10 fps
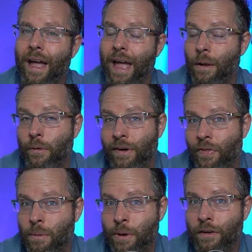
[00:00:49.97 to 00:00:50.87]
and we've got
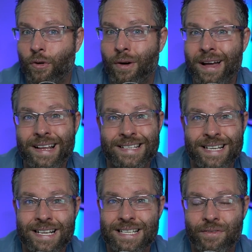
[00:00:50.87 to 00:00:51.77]
the beautiful
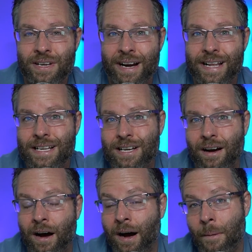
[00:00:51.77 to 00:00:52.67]

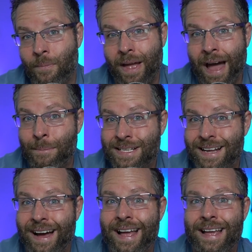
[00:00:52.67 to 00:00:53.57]
Z790
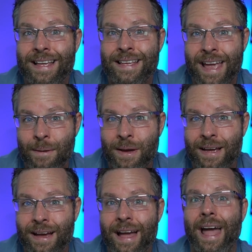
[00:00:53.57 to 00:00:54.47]
MSI
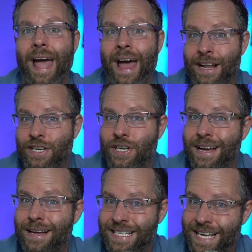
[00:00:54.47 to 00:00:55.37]
Gaming Edge
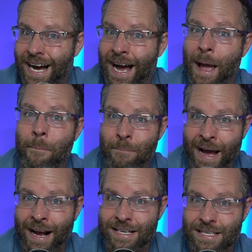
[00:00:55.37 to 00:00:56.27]
TI
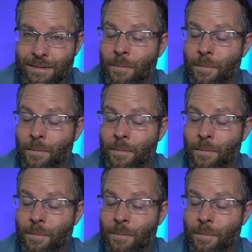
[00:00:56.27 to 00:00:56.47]
Max.